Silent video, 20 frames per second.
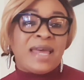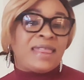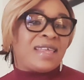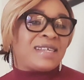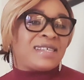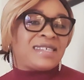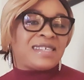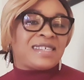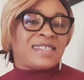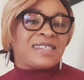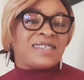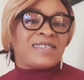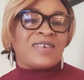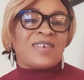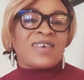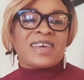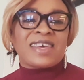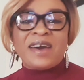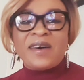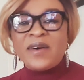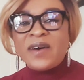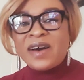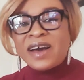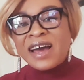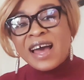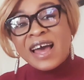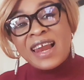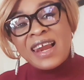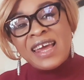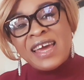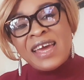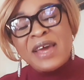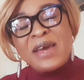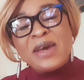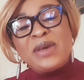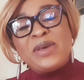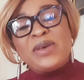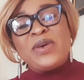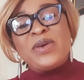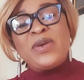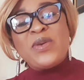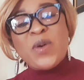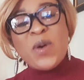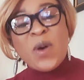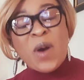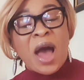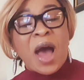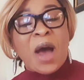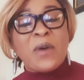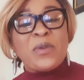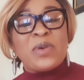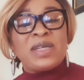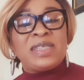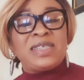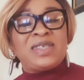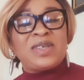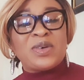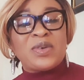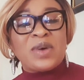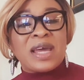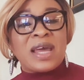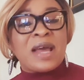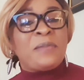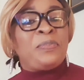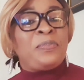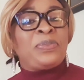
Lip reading: This is your girl, Kali. You know how I do it.